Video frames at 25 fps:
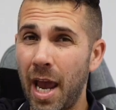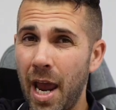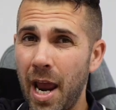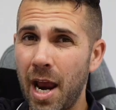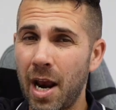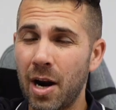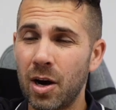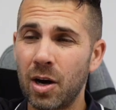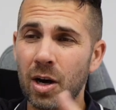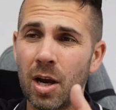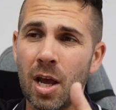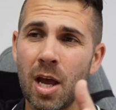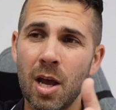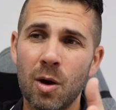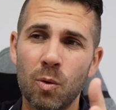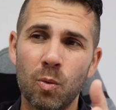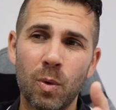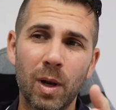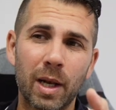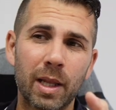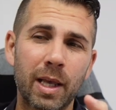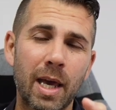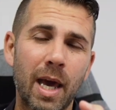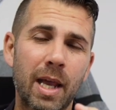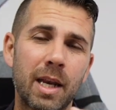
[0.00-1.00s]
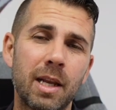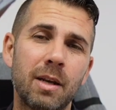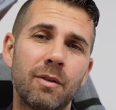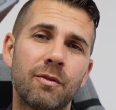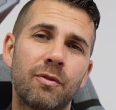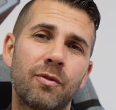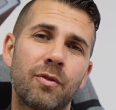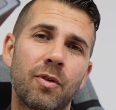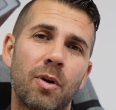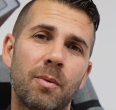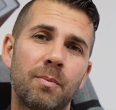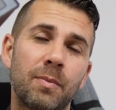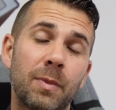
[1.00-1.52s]
air will get in
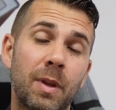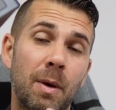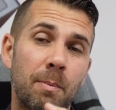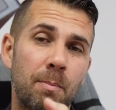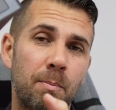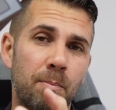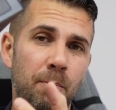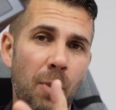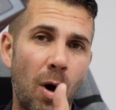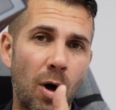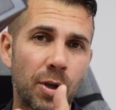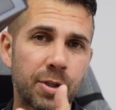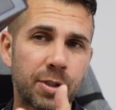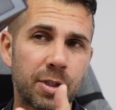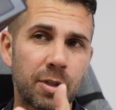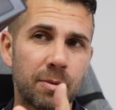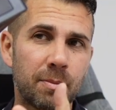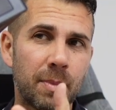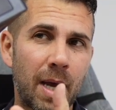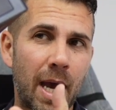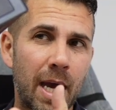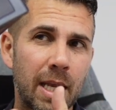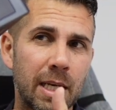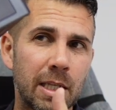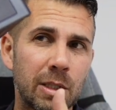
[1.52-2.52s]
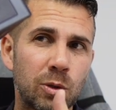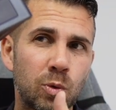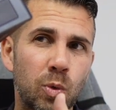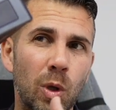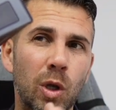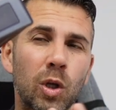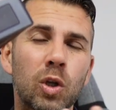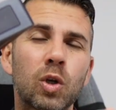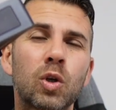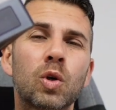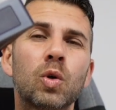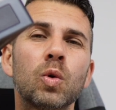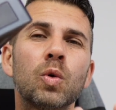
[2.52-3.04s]
from the bottom and it
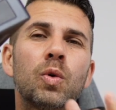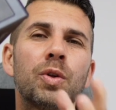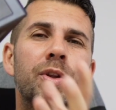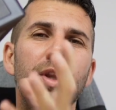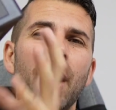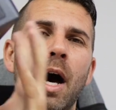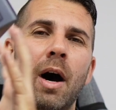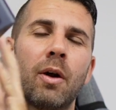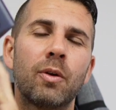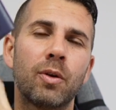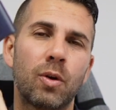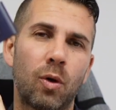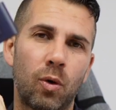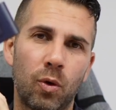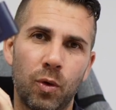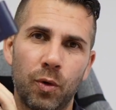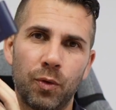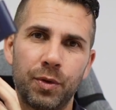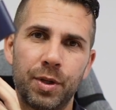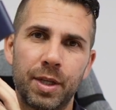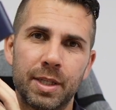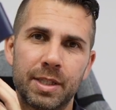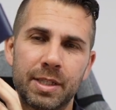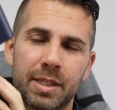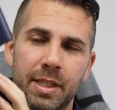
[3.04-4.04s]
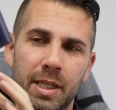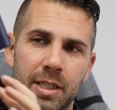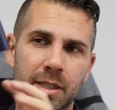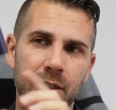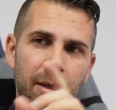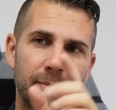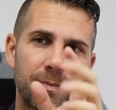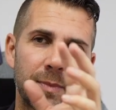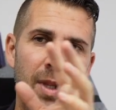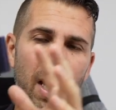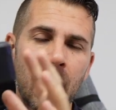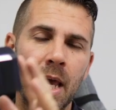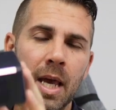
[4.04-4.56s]
will cool down all the
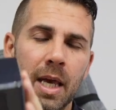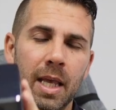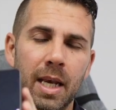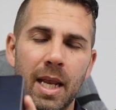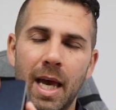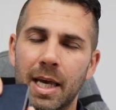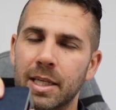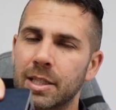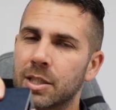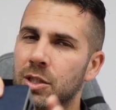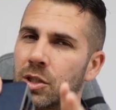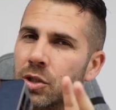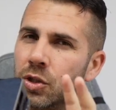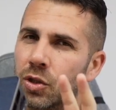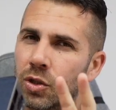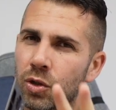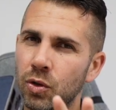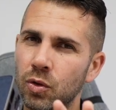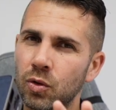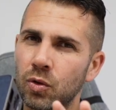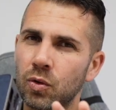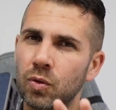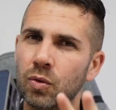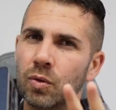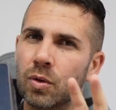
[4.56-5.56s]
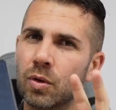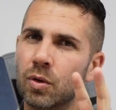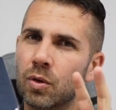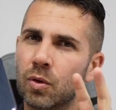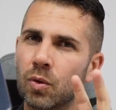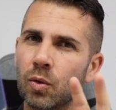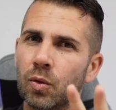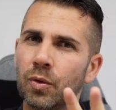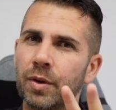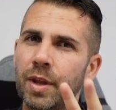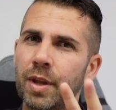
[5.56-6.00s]
system. It has two cool